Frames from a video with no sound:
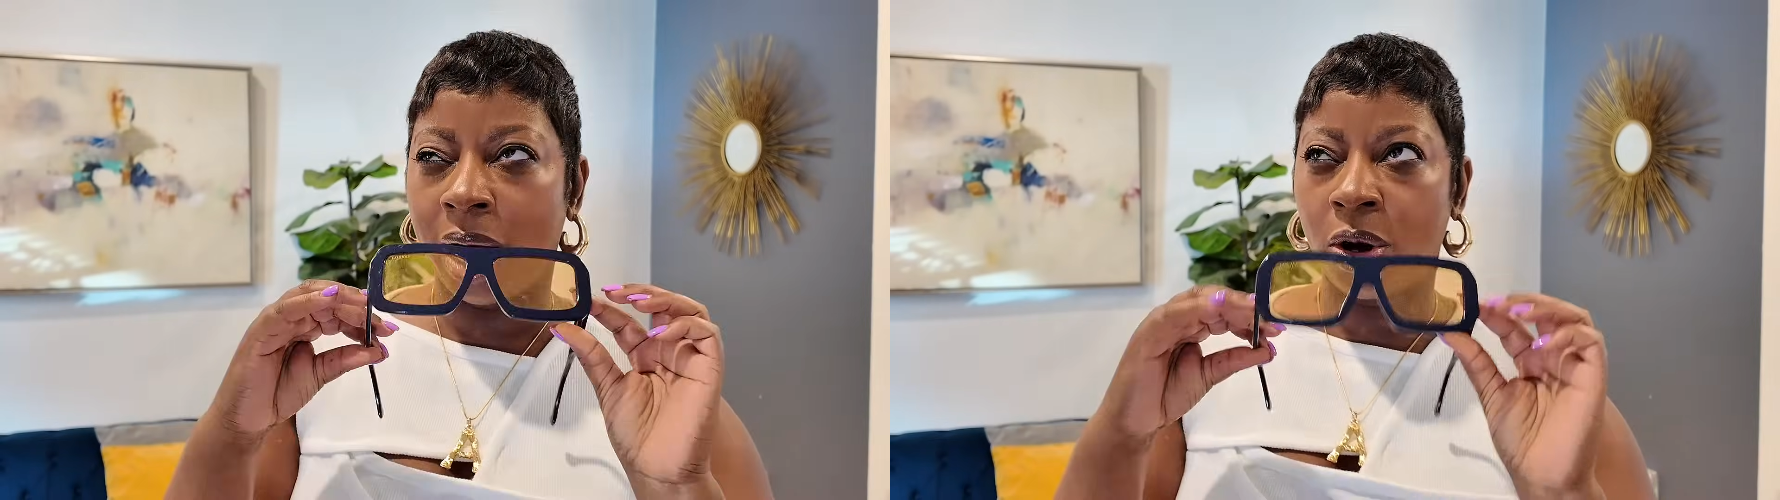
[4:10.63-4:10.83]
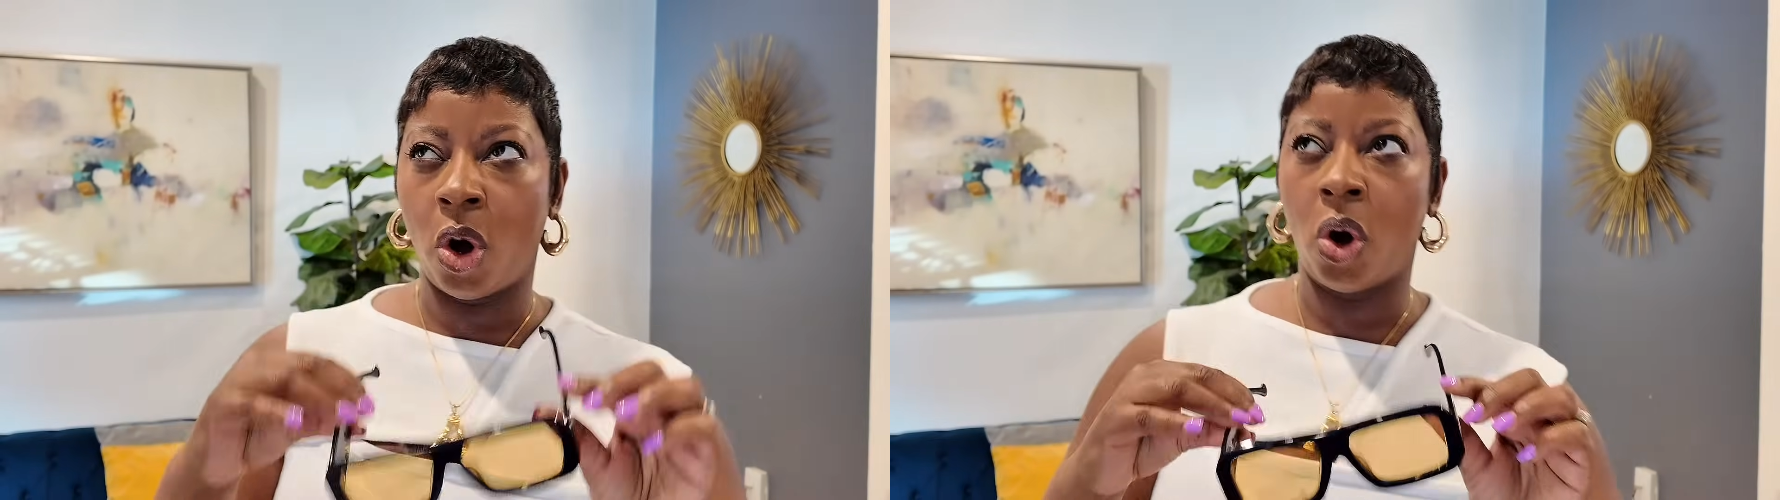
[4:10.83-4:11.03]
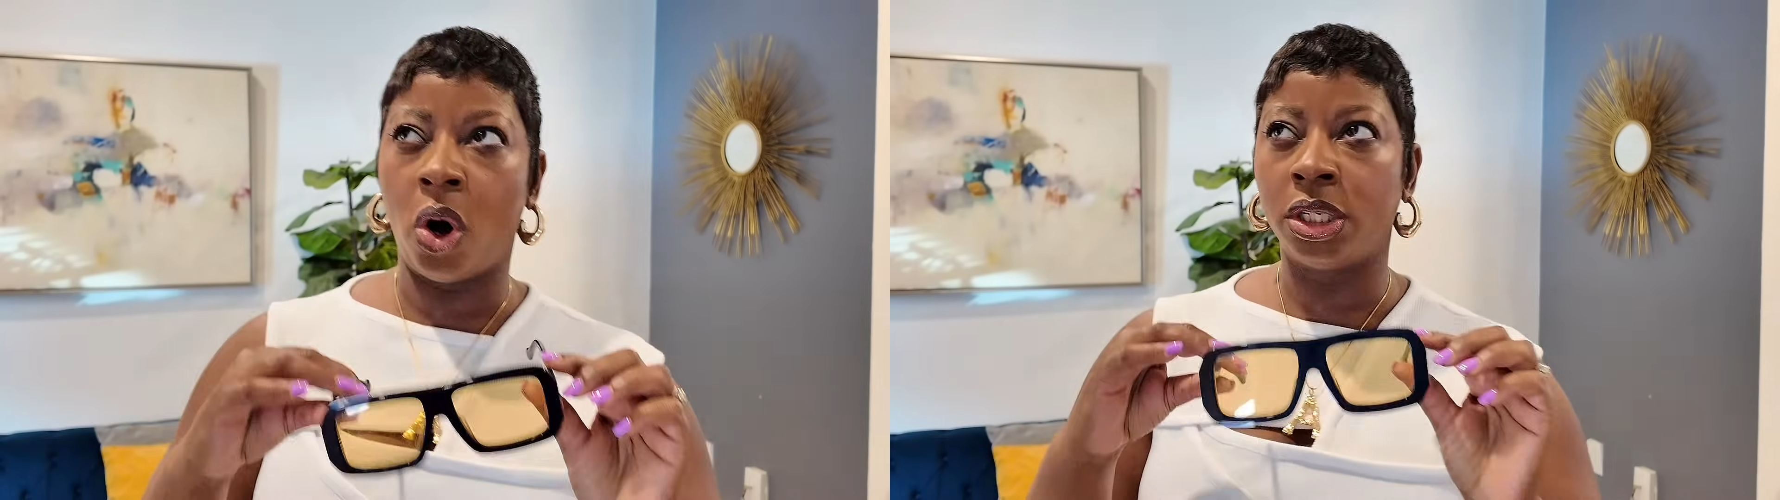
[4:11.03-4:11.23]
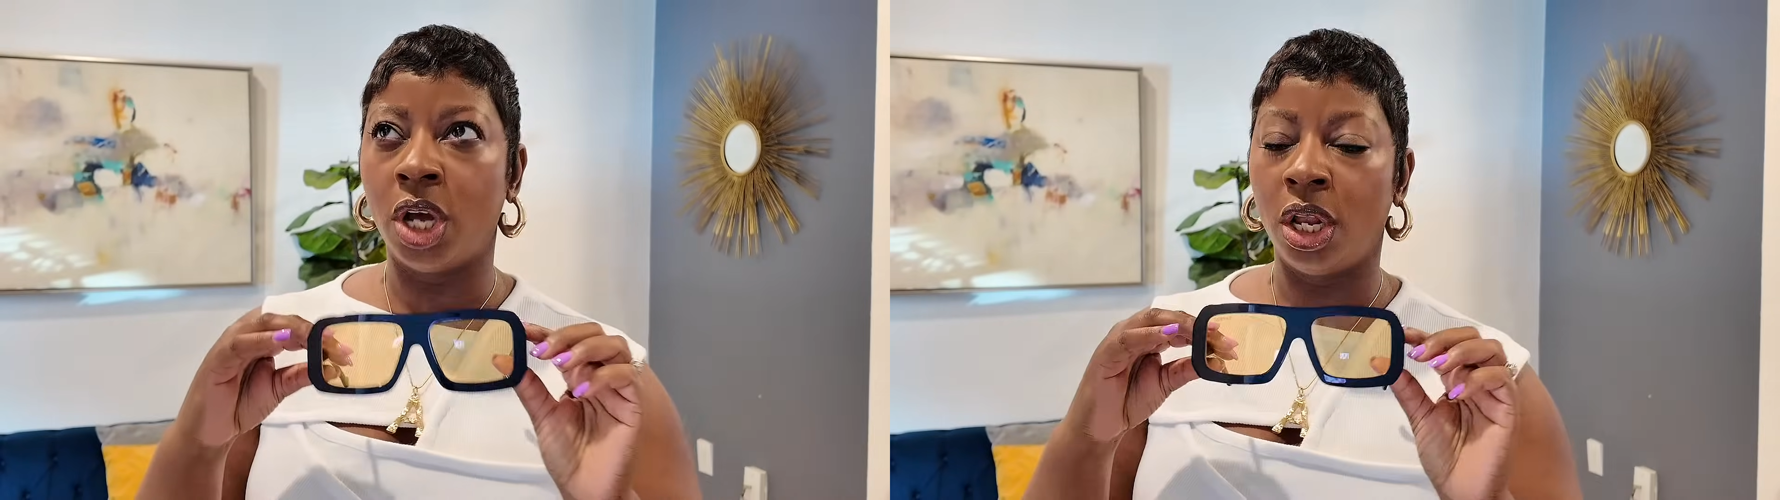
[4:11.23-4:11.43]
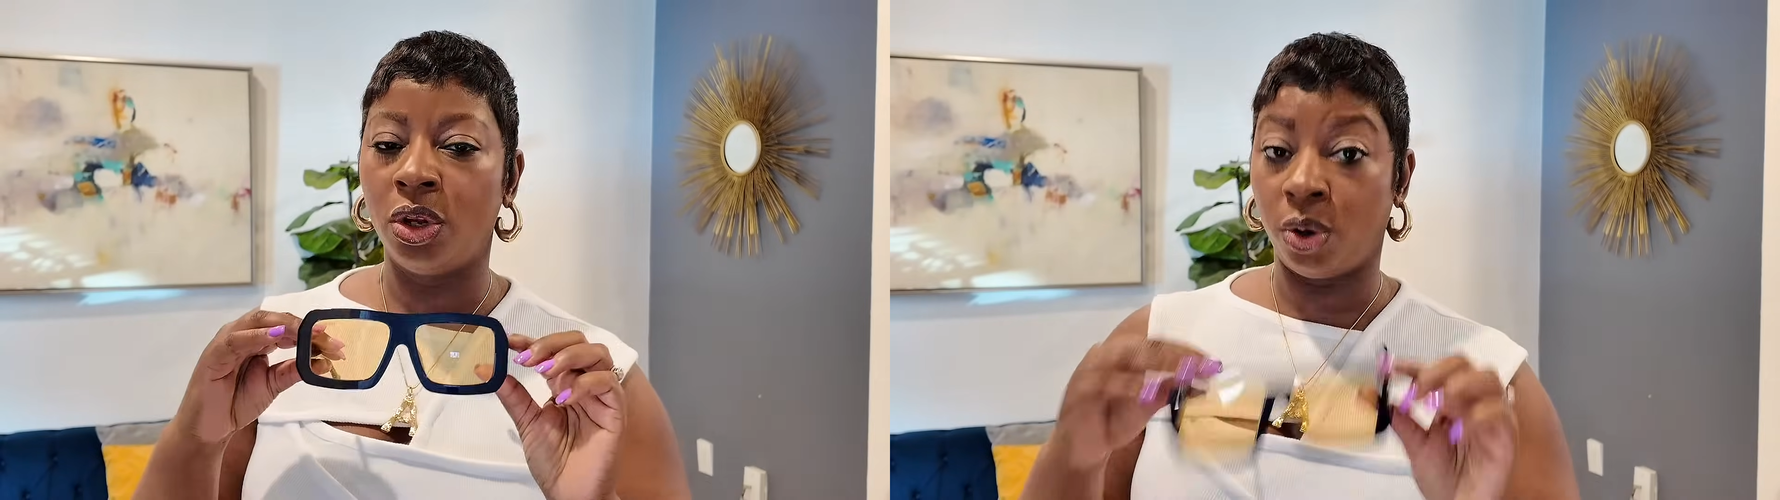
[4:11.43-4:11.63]
called
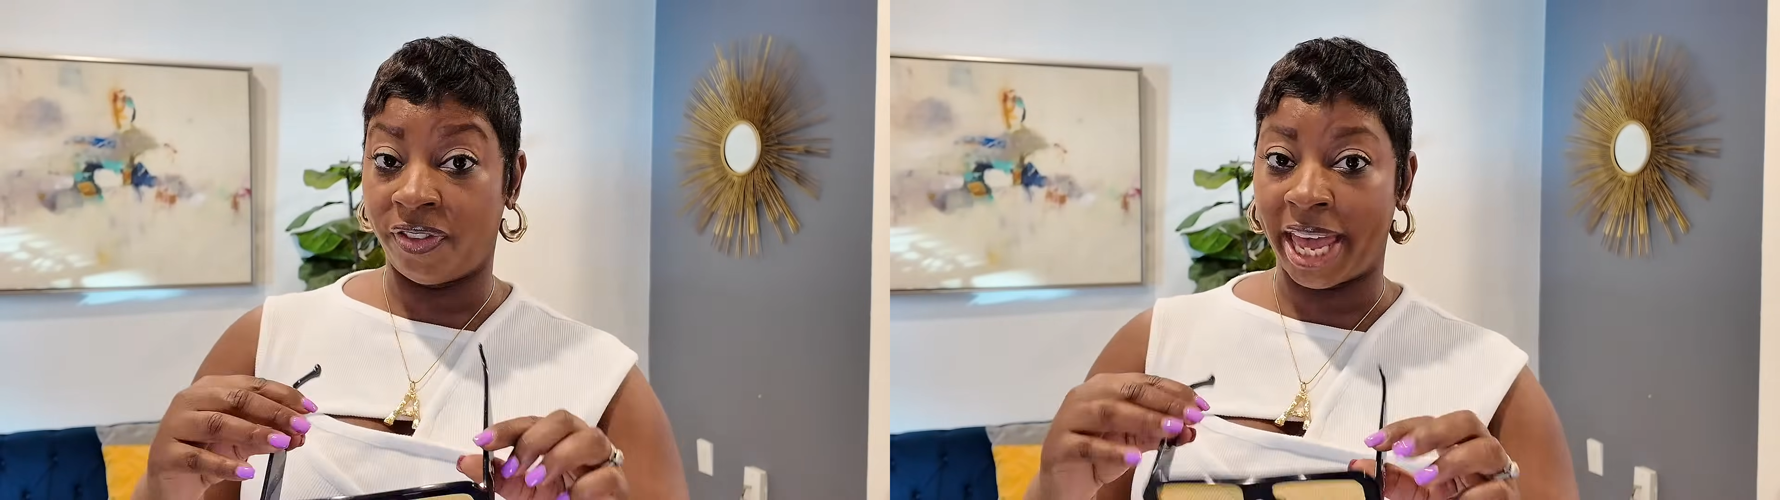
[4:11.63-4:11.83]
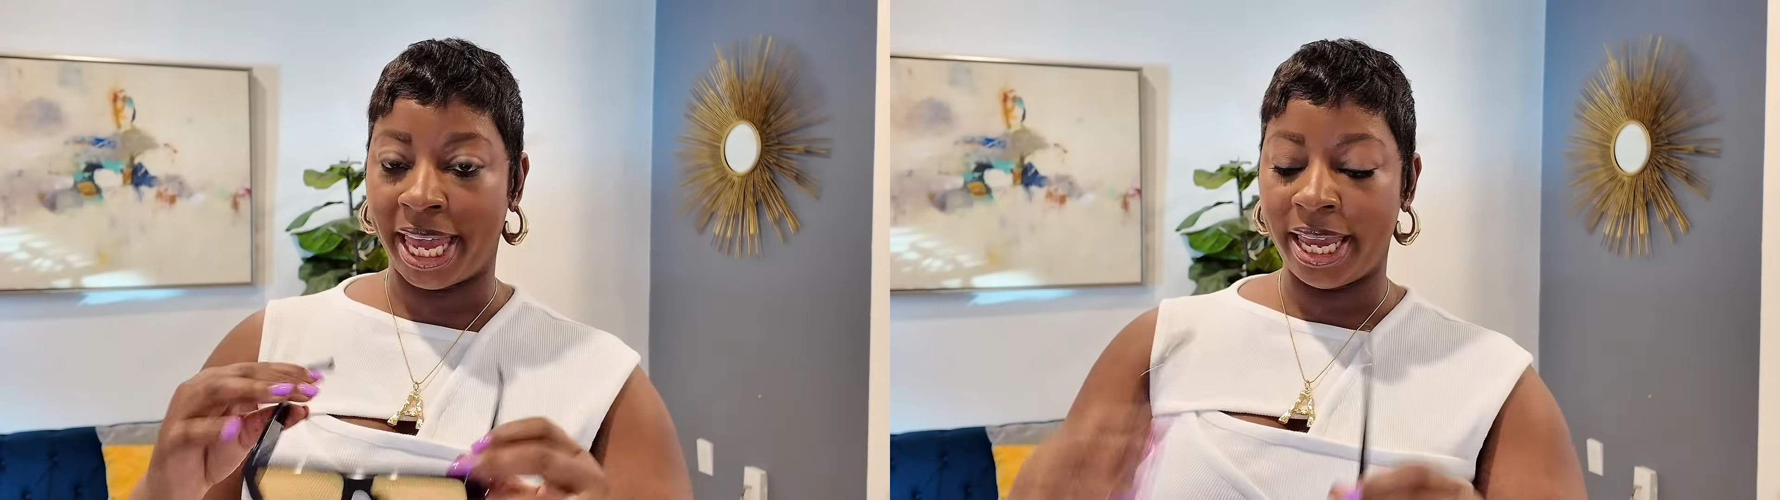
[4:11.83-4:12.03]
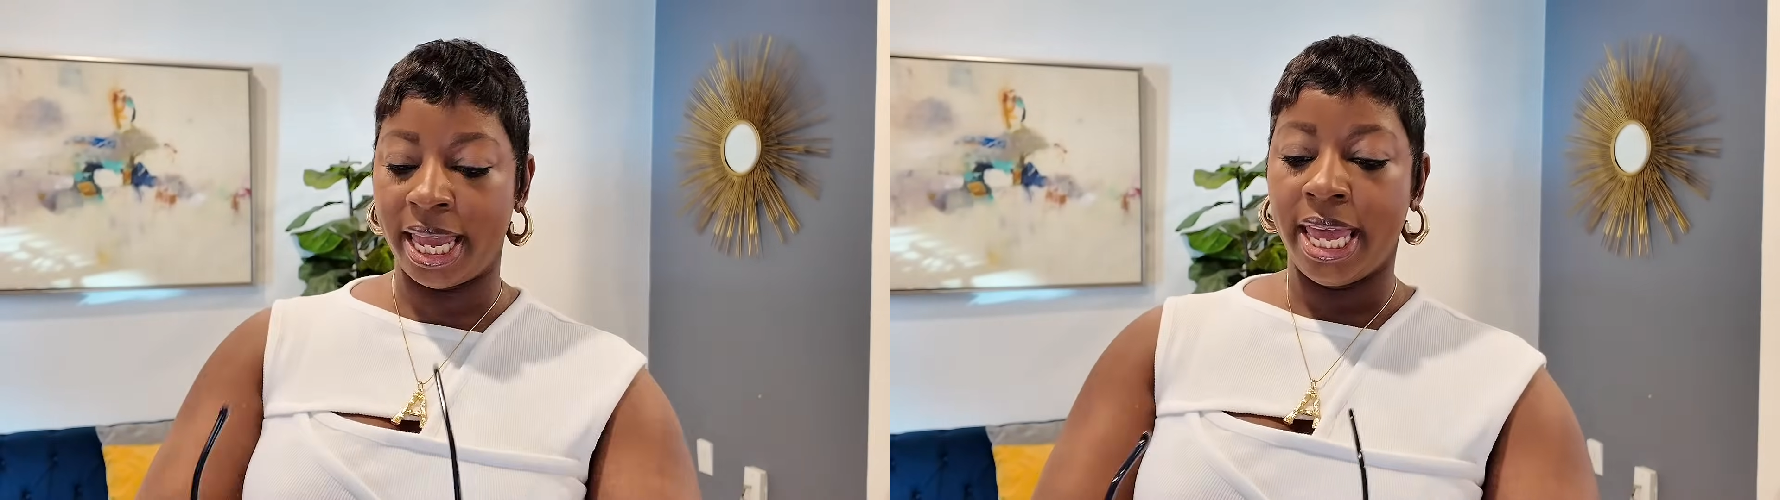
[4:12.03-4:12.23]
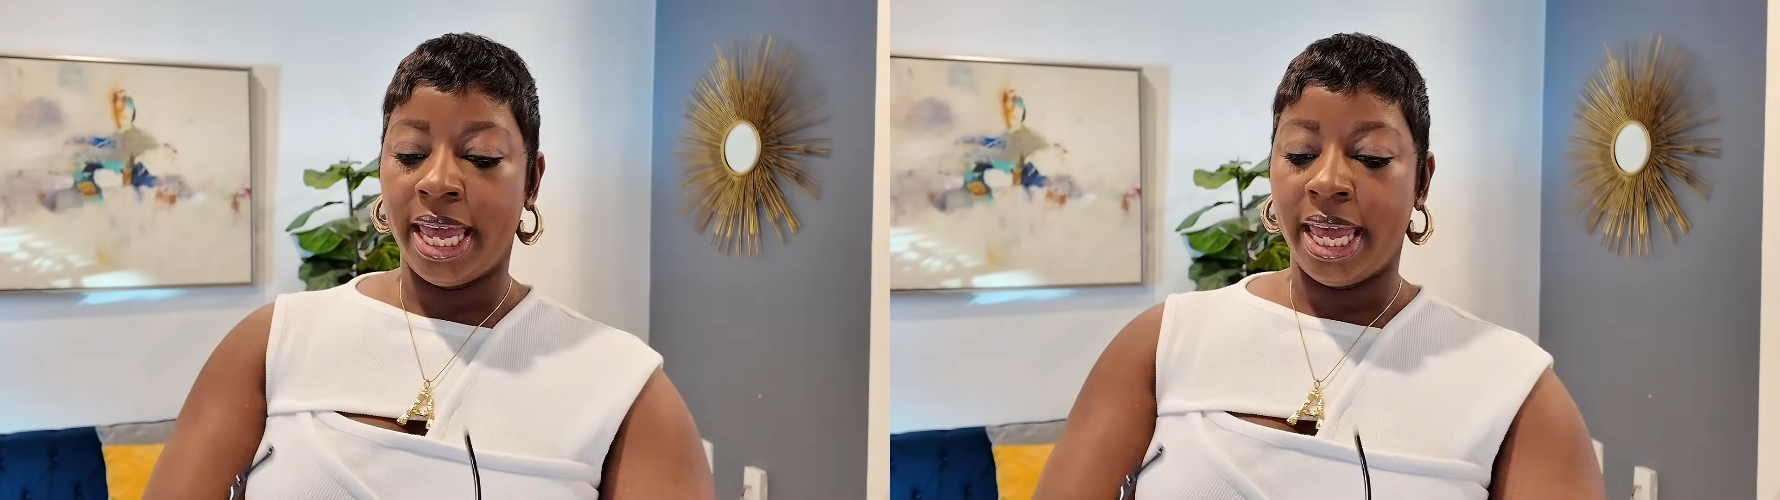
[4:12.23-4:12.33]
Lorvae,